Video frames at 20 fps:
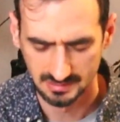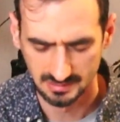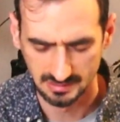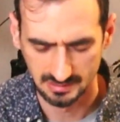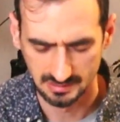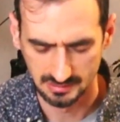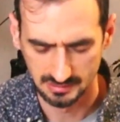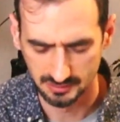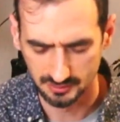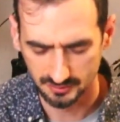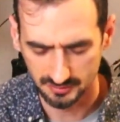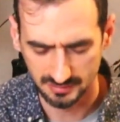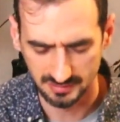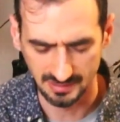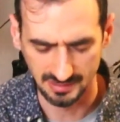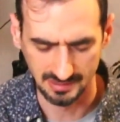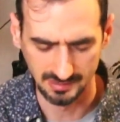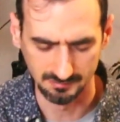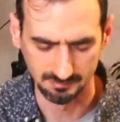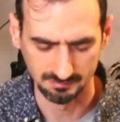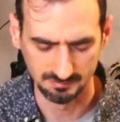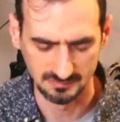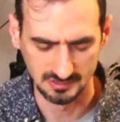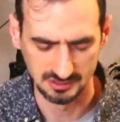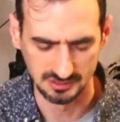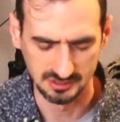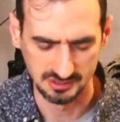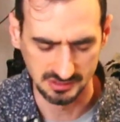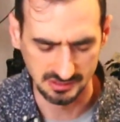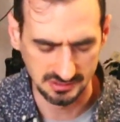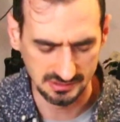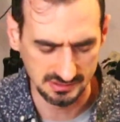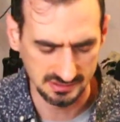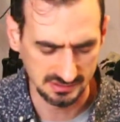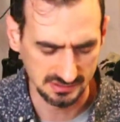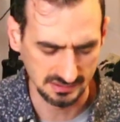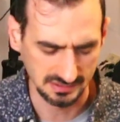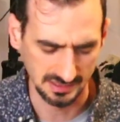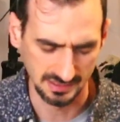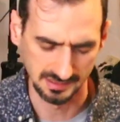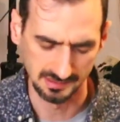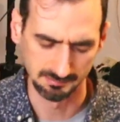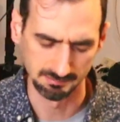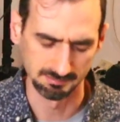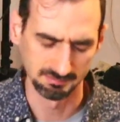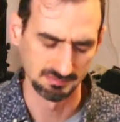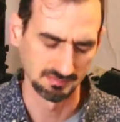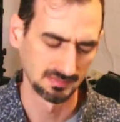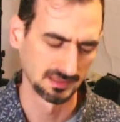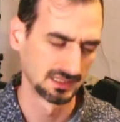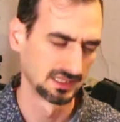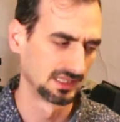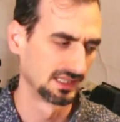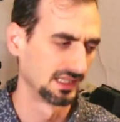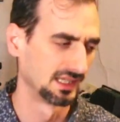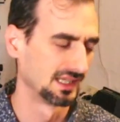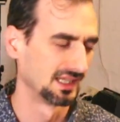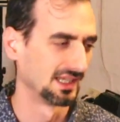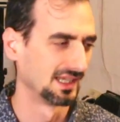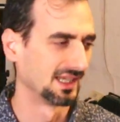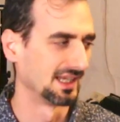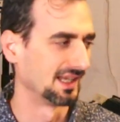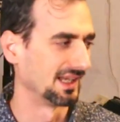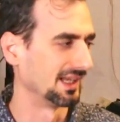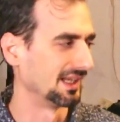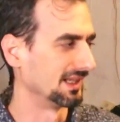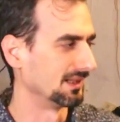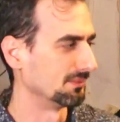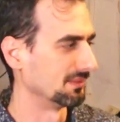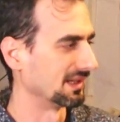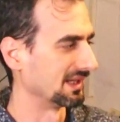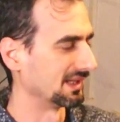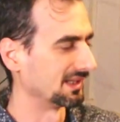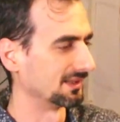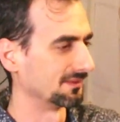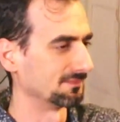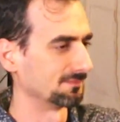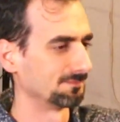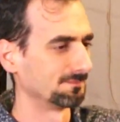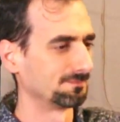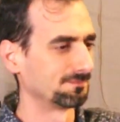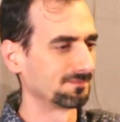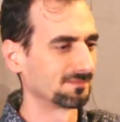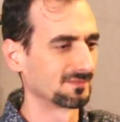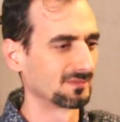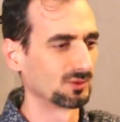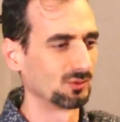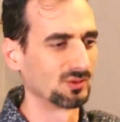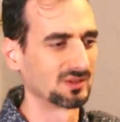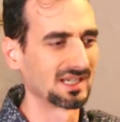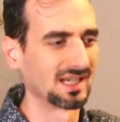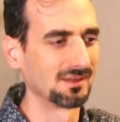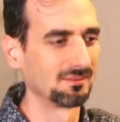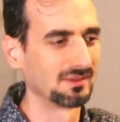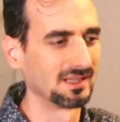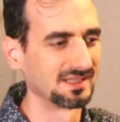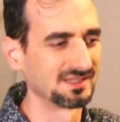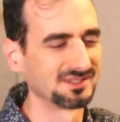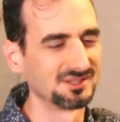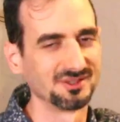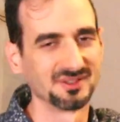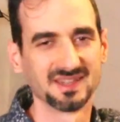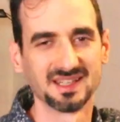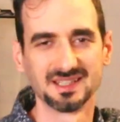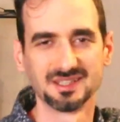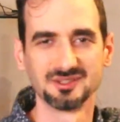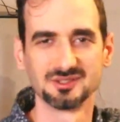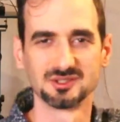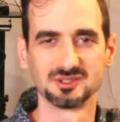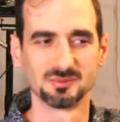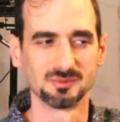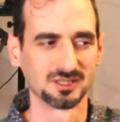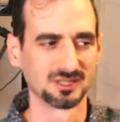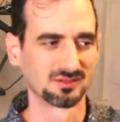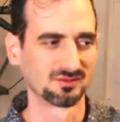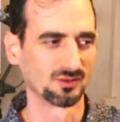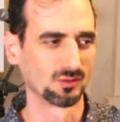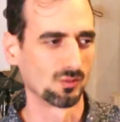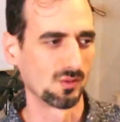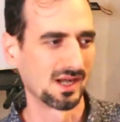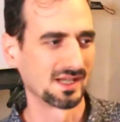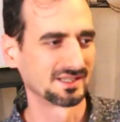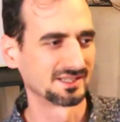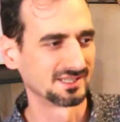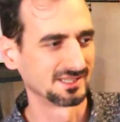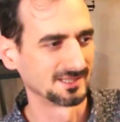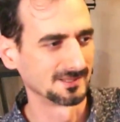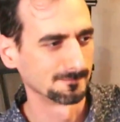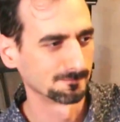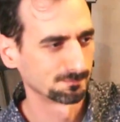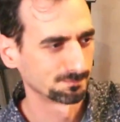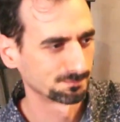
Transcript: in your name, in Jesus' name. Amen. Well, God bless you. Thank you so much for watching.